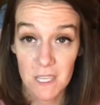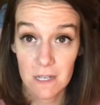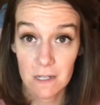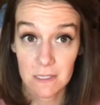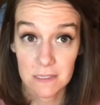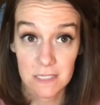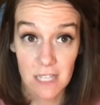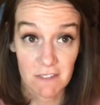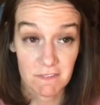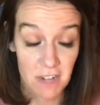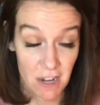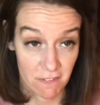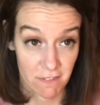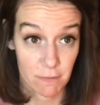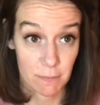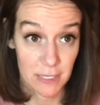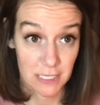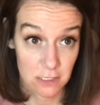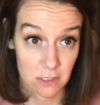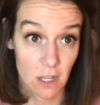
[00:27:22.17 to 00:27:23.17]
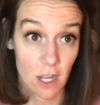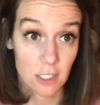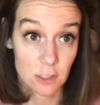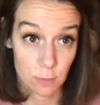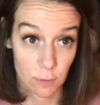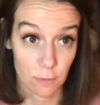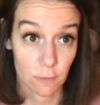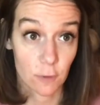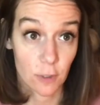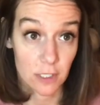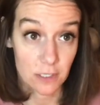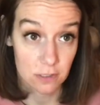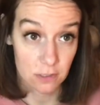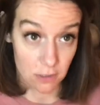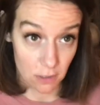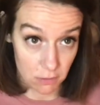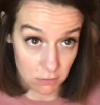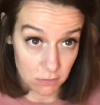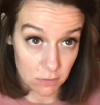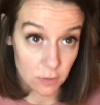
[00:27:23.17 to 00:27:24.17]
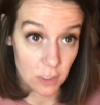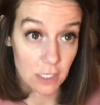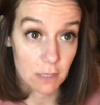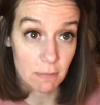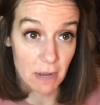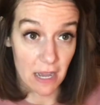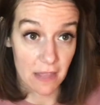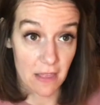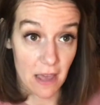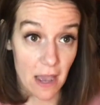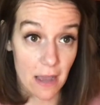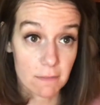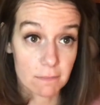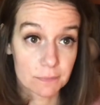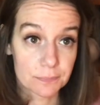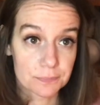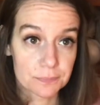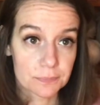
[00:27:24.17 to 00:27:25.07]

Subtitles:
because I've never made socks before, so I'm gonna buy that.